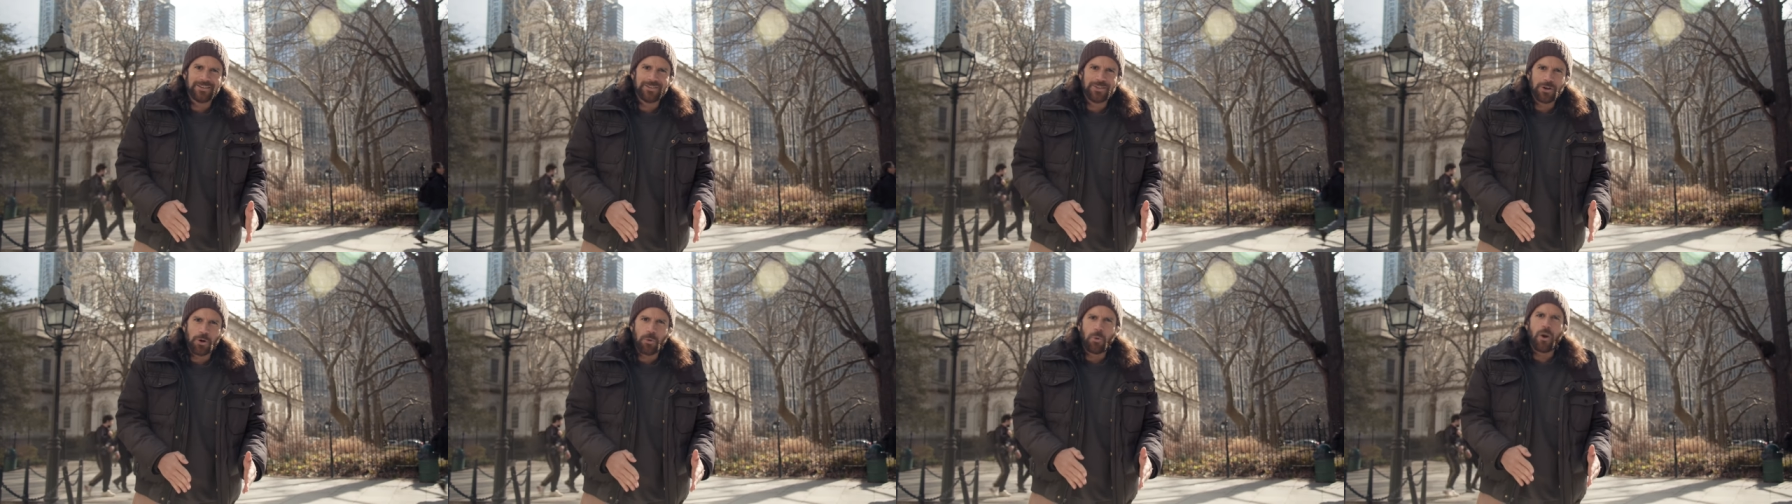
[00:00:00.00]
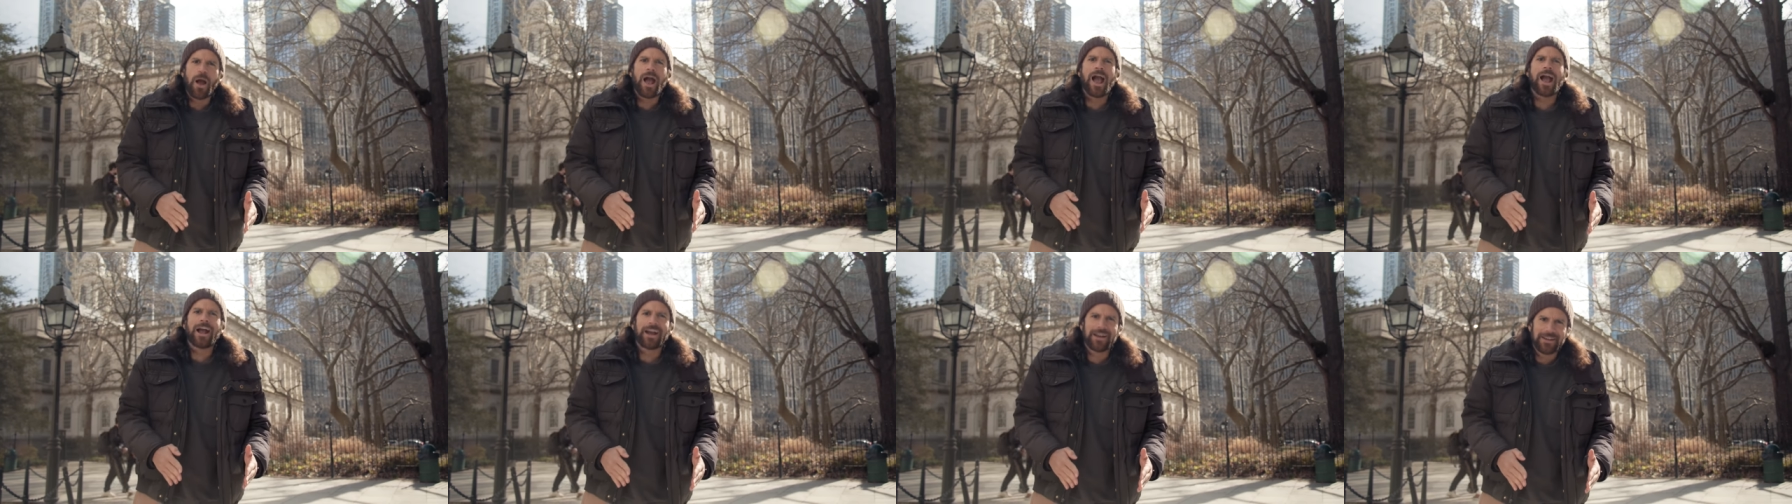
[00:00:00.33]
the
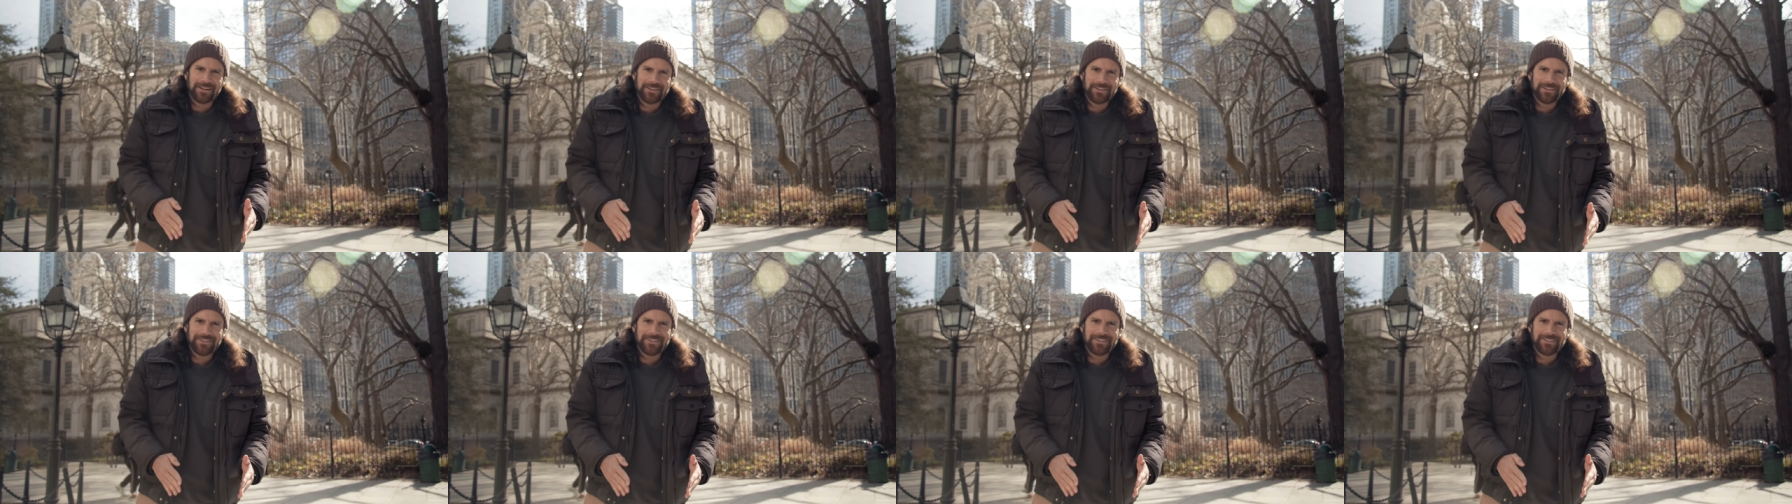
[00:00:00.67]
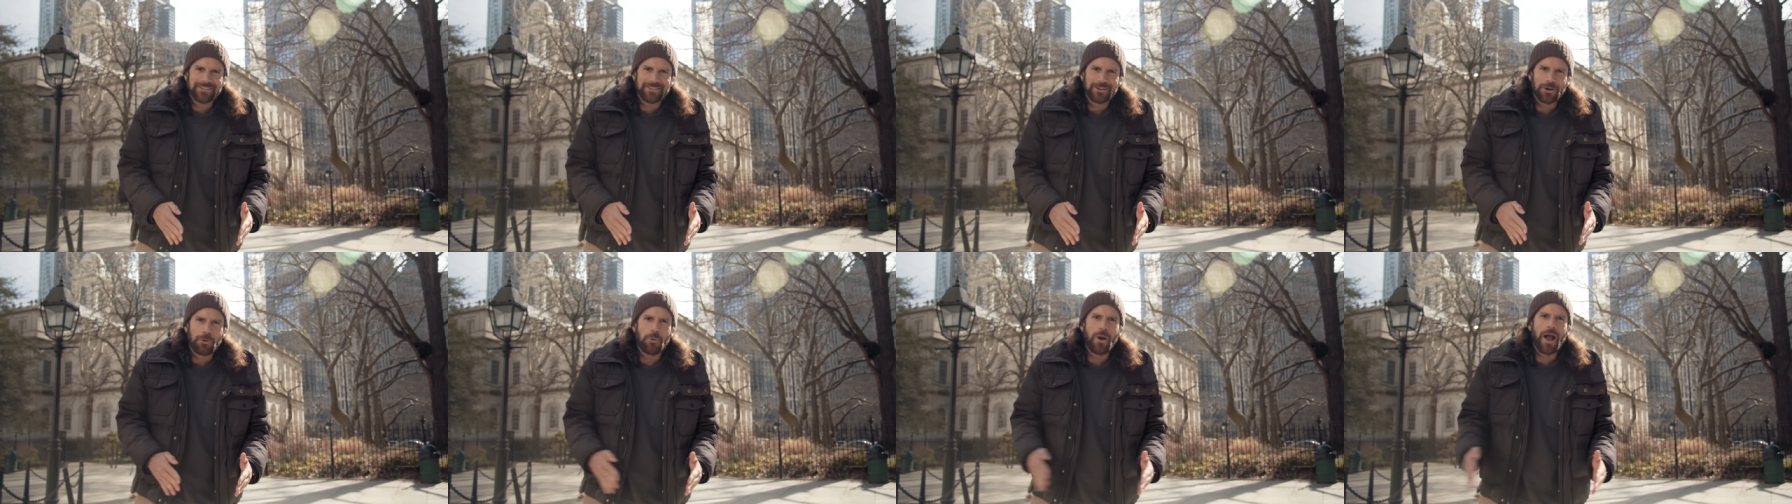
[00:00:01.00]
quack,
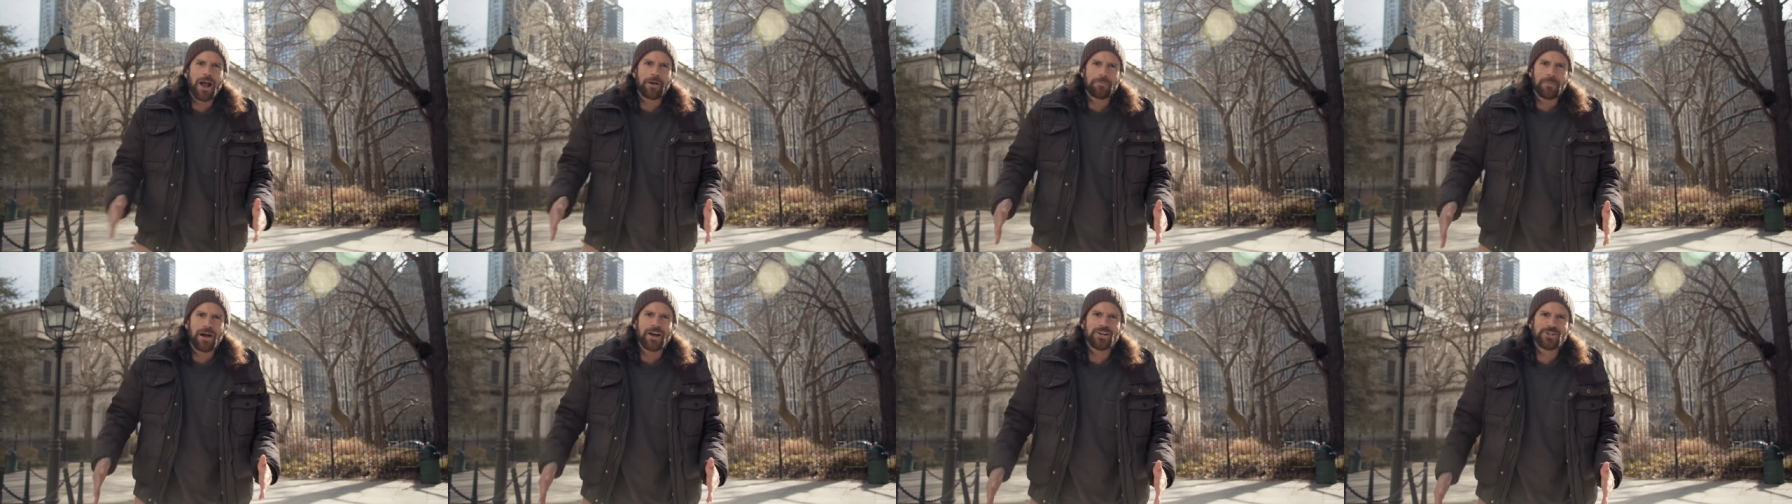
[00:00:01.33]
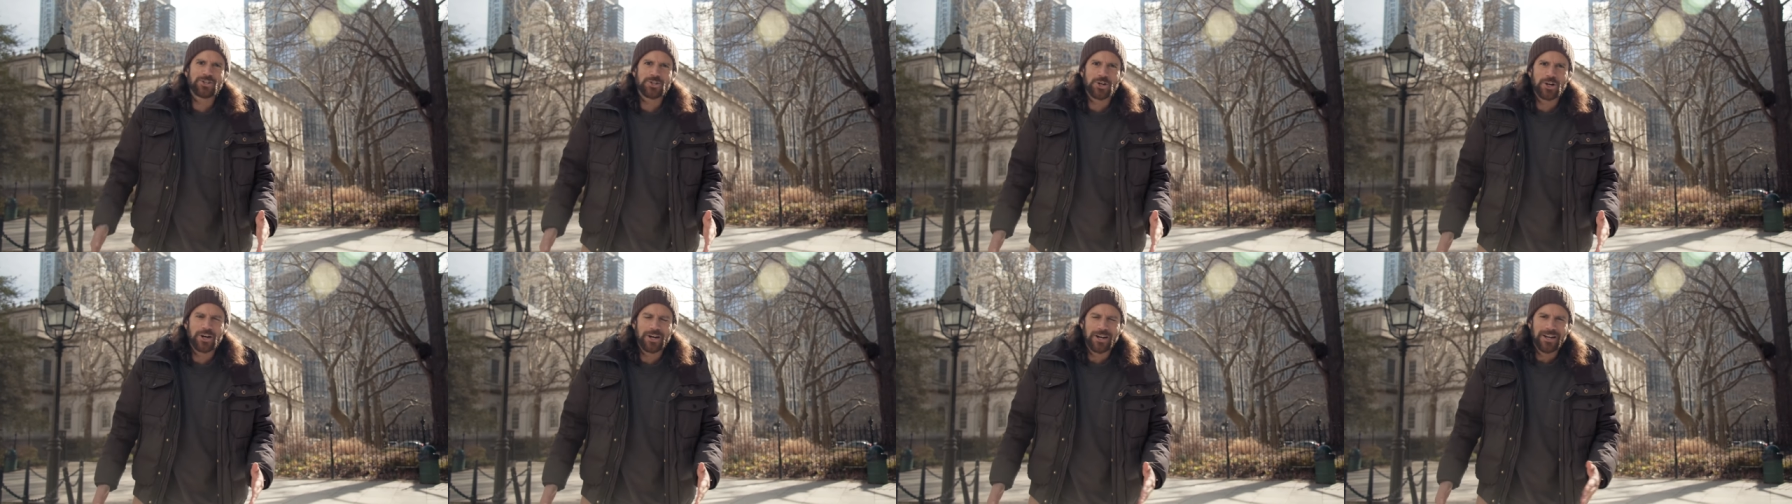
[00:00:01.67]
the
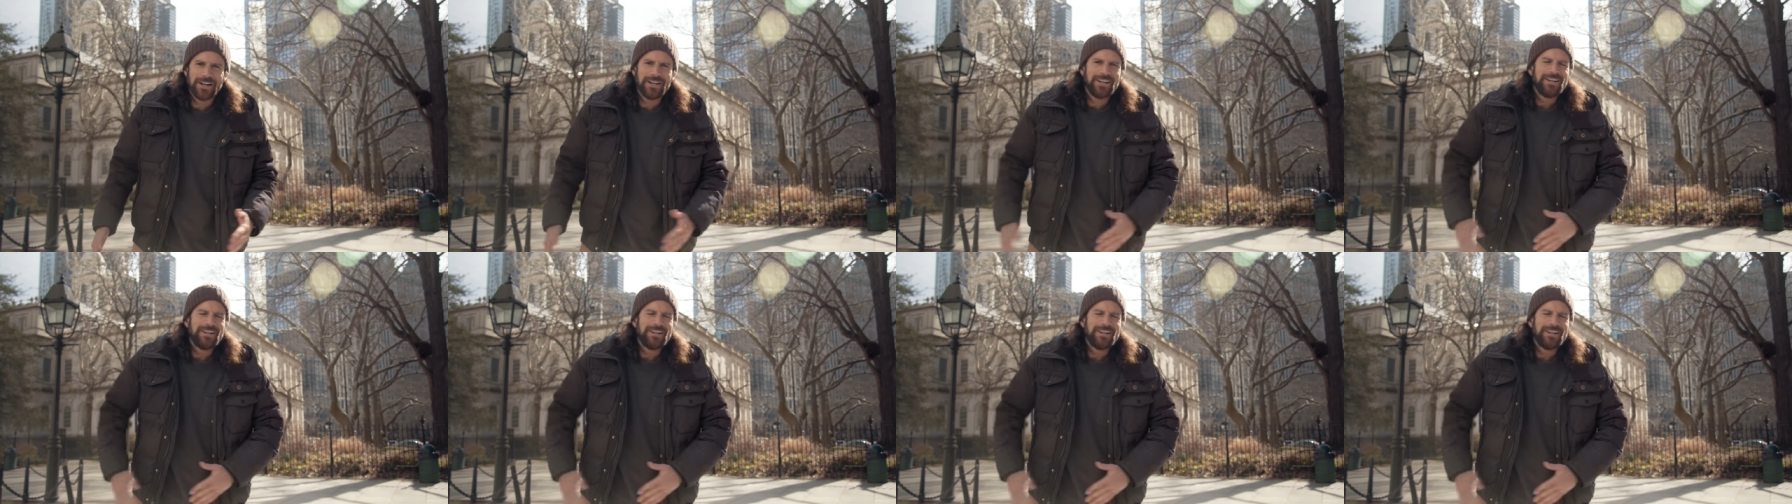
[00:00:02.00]
quackmeister,